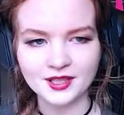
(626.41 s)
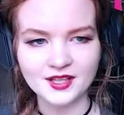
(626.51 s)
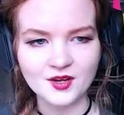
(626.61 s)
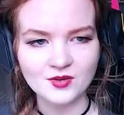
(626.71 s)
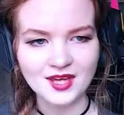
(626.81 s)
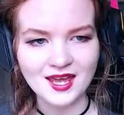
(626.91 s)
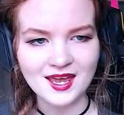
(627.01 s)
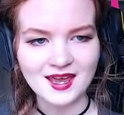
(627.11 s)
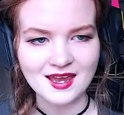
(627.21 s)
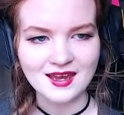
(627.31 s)
but
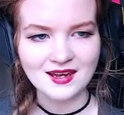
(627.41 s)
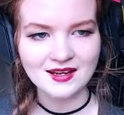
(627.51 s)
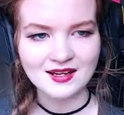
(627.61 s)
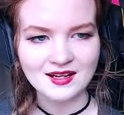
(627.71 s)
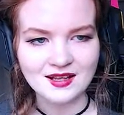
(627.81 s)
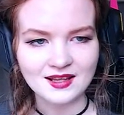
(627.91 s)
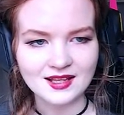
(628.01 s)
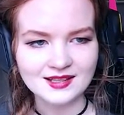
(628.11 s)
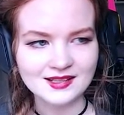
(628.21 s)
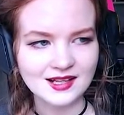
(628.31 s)
okay.
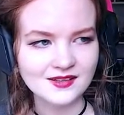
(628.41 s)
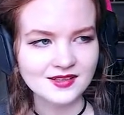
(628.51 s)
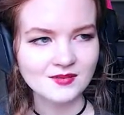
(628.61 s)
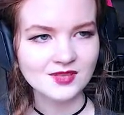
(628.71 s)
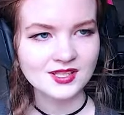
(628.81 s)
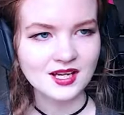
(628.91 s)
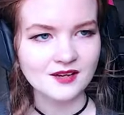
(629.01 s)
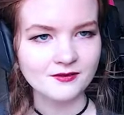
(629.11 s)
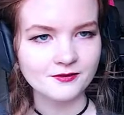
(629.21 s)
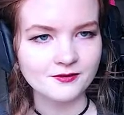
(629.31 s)
Let's sell some
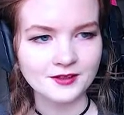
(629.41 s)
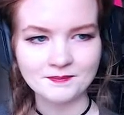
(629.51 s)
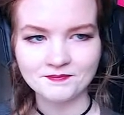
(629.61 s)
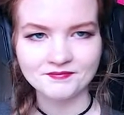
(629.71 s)
stuff. He...